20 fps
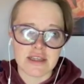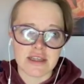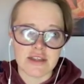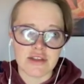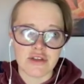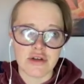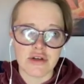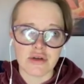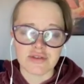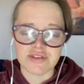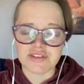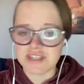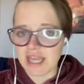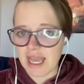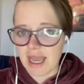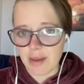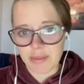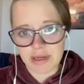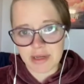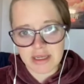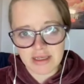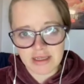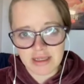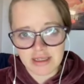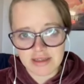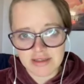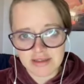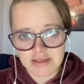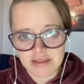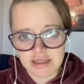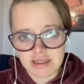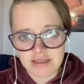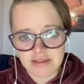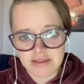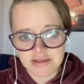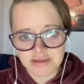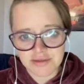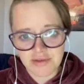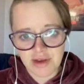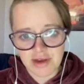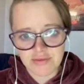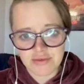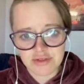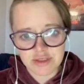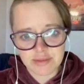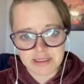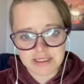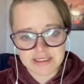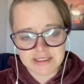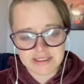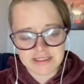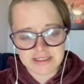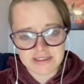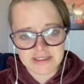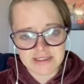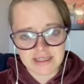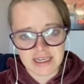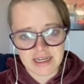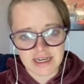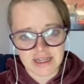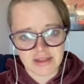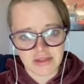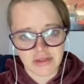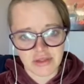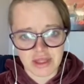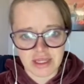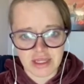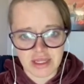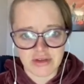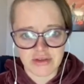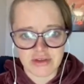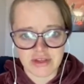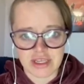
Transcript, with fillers: you don't see happening in in survivor spaces and i think